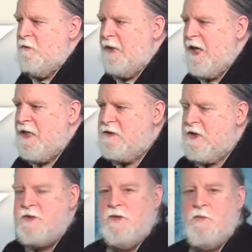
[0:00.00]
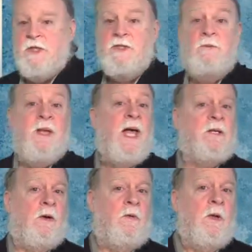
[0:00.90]
we had such as Rachel
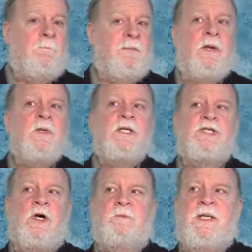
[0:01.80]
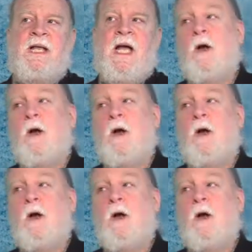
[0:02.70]
Maddow merrily chirping that,